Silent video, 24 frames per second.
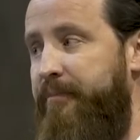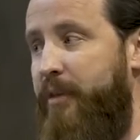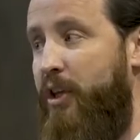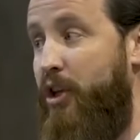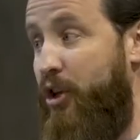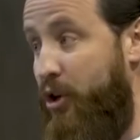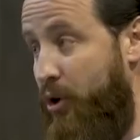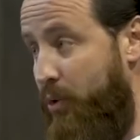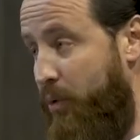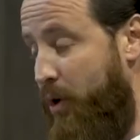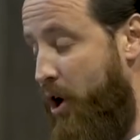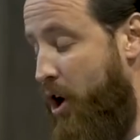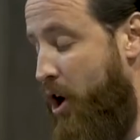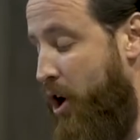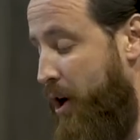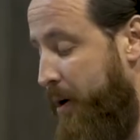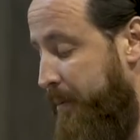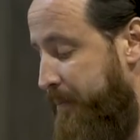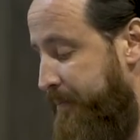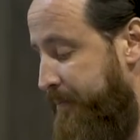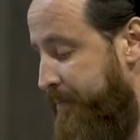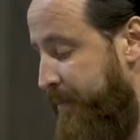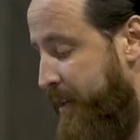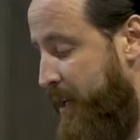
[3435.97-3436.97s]
You're
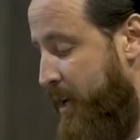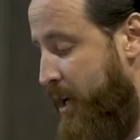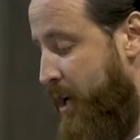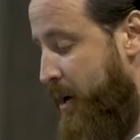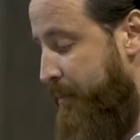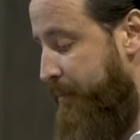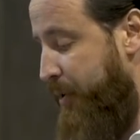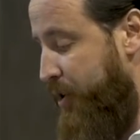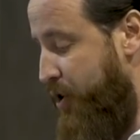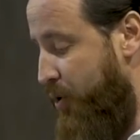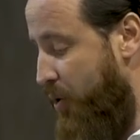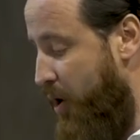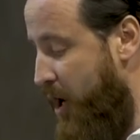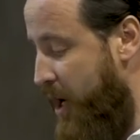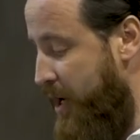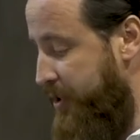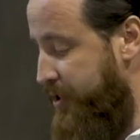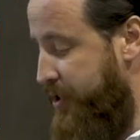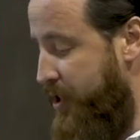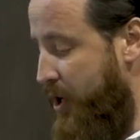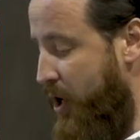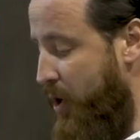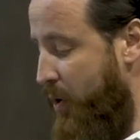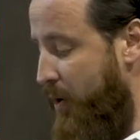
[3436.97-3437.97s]
wrong. But you
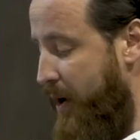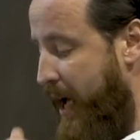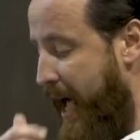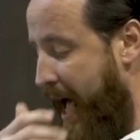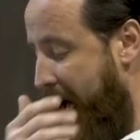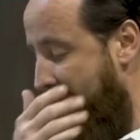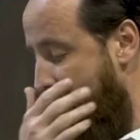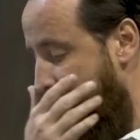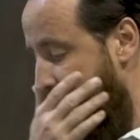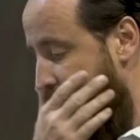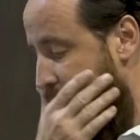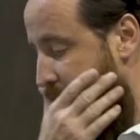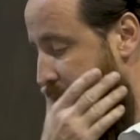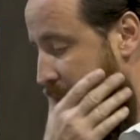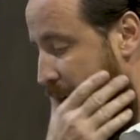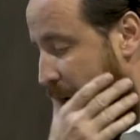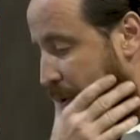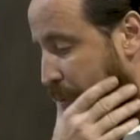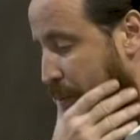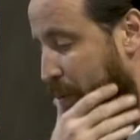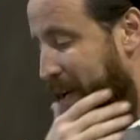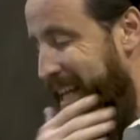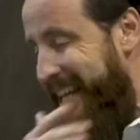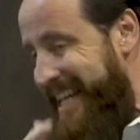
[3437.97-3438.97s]
also have
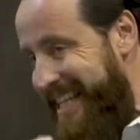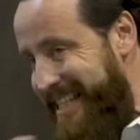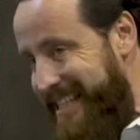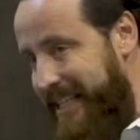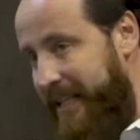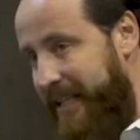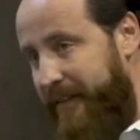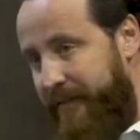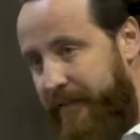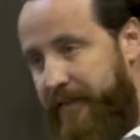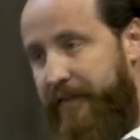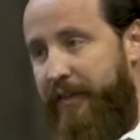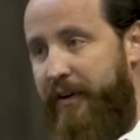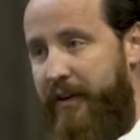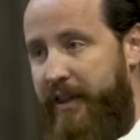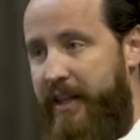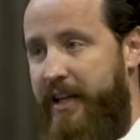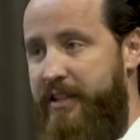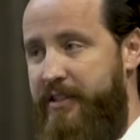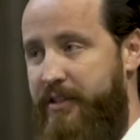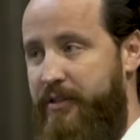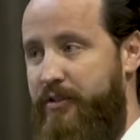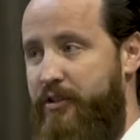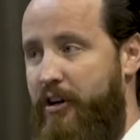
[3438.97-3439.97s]
a reason for
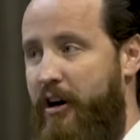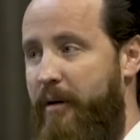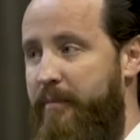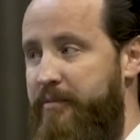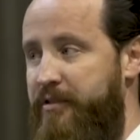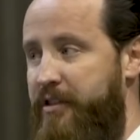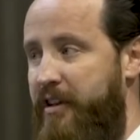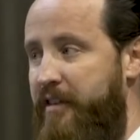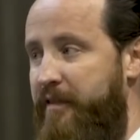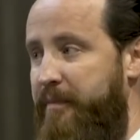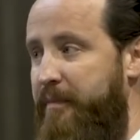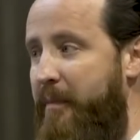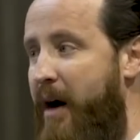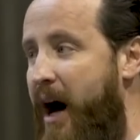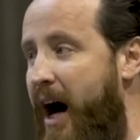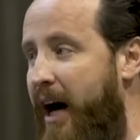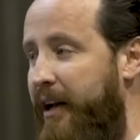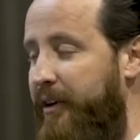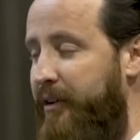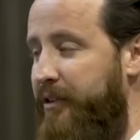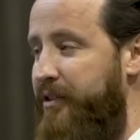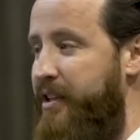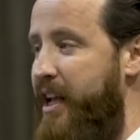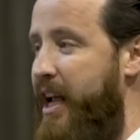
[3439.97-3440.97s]
this in terms of
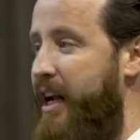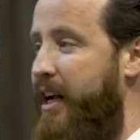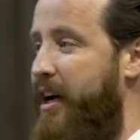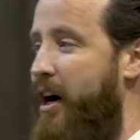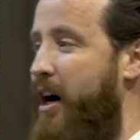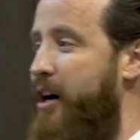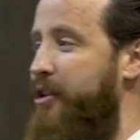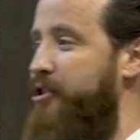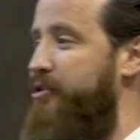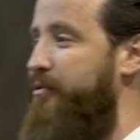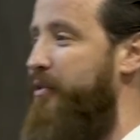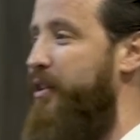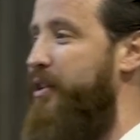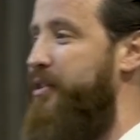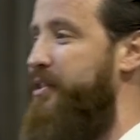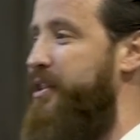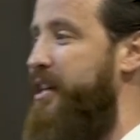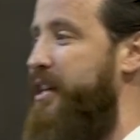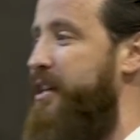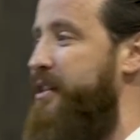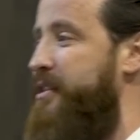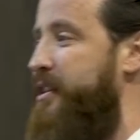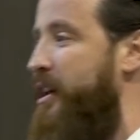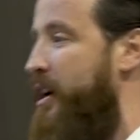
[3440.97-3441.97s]
modern day
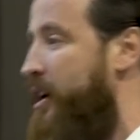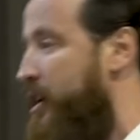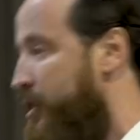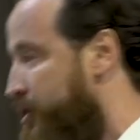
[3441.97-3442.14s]
controversies.